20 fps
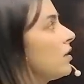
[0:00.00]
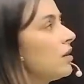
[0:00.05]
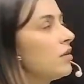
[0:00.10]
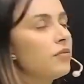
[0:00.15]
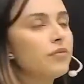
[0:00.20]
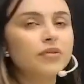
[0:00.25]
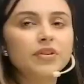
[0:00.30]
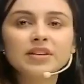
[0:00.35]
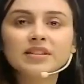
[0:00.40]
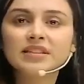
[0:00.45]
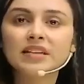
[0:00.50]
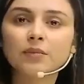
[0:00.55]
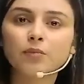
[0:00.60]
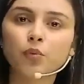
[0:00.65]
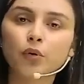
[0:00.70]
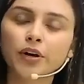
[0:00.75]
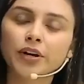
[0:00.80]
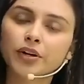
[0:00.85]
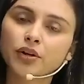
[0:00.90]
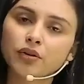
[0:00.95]
freezing
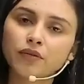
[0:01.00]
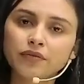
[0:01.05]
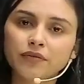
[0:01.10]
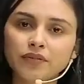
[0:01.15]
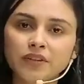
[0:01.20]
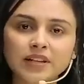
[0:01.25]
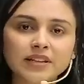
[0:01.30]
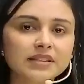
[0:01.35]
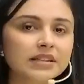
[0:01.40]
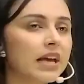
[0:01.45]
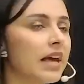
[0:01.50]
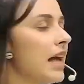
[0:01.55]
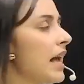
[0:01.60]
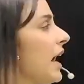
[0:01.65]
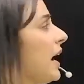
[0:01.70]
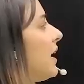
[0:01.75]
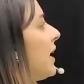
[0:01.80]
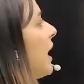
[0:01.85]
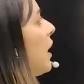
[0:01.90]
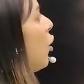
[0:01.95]
point of this
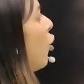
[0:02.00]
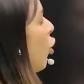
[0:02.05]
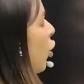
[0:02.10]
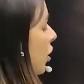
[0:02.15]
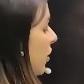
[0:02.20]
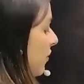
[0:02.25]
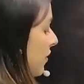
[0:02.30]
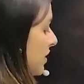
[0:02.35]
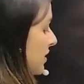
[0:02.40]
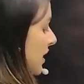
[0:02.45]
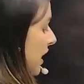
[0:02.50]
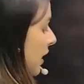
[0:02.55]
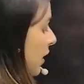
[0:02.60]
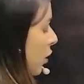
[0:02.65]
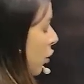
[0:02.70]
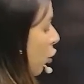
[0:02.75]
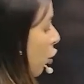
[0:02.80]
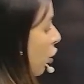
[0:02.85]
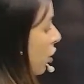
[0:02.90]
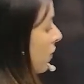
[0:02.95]
and always
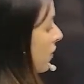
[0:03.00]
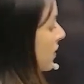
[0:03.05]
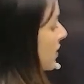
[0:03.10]
and always